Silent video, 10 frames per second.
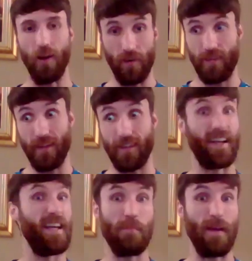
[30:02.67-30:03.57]
or they, they
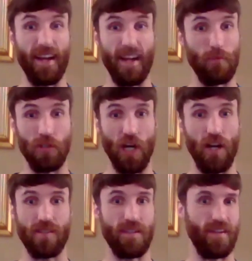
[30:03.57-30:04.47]
keep getting hit with
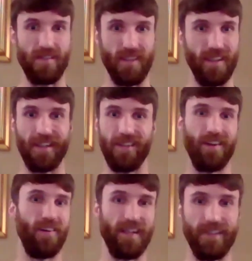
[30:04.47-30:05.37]
shots and it's like,
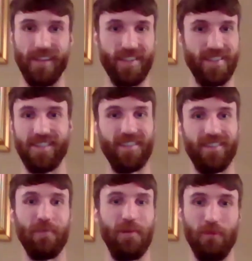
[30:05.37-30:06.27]
all right, this,
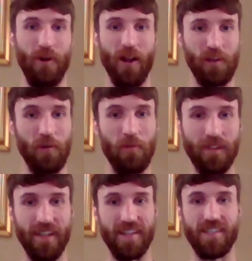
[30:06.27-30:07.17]
we, we're all done
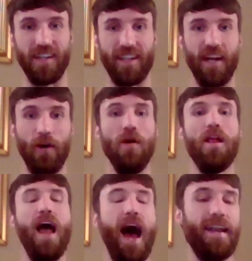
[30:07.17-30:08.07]
with this, like, you know.
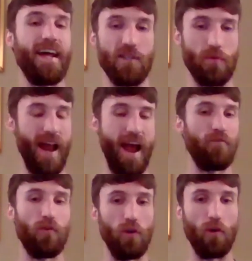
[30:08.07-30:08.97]
And then as well,
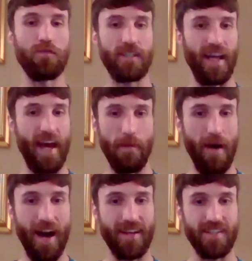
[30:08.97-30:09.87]
everyone loves to get a
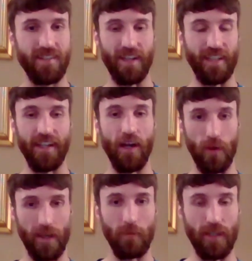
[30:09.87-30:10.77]
max, like, you know,
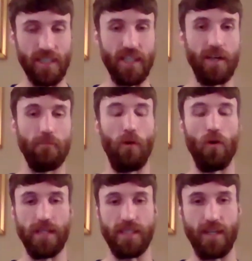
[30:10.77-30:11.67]
like when you see it in
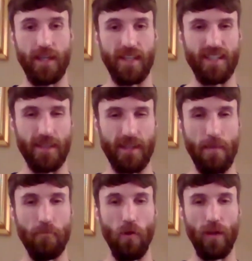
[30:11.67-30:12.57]
points and it's a
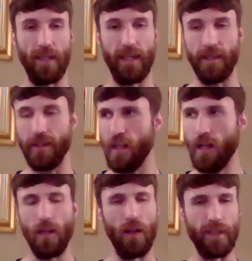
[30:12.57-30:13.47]
ten-point lead,
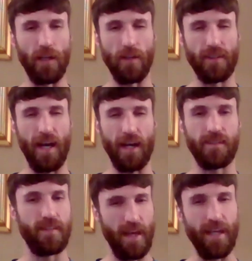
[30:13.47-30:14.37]
light
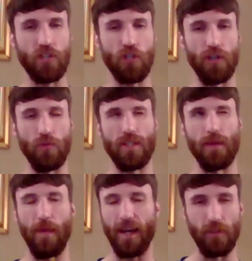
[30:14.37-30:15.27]
contact, they introduced
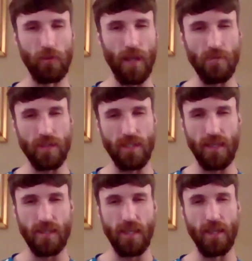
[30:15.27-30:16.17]
it back in two thousand
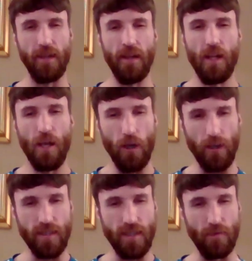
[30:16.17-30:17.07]
sixteen.
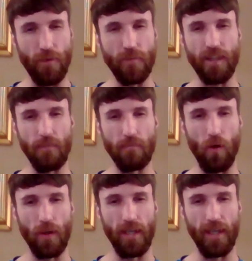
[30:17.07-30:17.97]
It's a
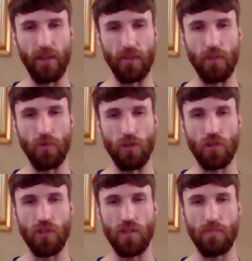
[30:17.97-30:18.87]
fifteen-point lead on two
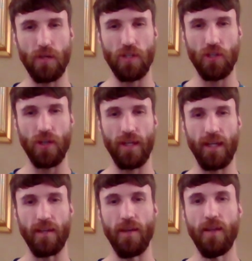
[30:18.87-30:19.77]
judges, I'm pretty sure you
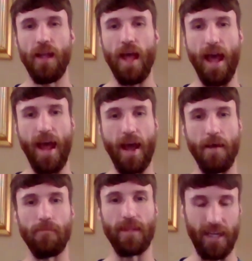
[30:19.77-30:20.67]
need.
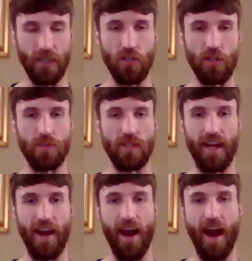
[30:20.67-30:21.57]
Um, they introduced it
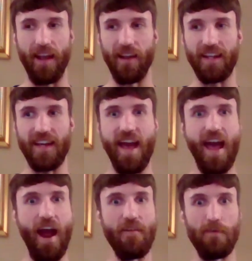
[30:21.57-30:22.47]
there, and like
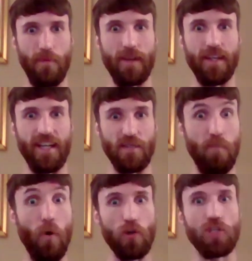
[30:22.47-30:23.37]
everybody is
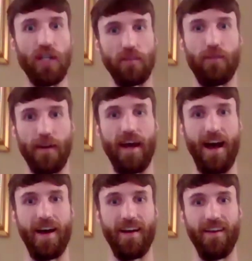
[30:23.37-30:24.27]
pushing for
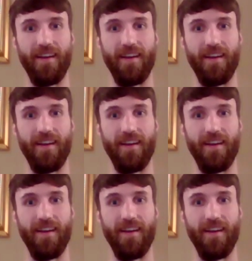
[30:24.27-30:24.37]
that